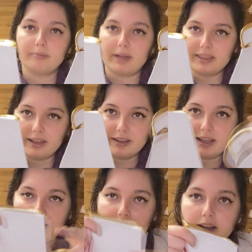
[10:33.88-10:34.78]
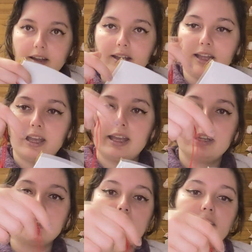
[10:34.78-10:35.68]
But there they are,
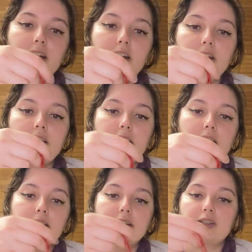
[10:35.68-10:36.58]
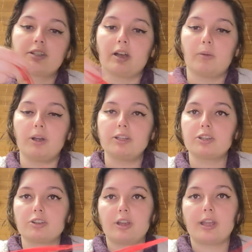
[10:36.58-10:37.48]
and it's one
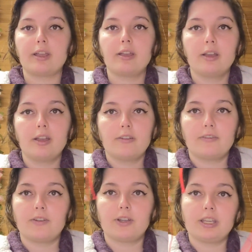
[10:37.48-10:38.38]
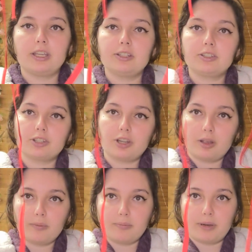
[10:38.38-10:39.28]
string for each
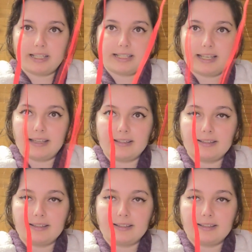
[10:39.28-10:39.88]
bracelet.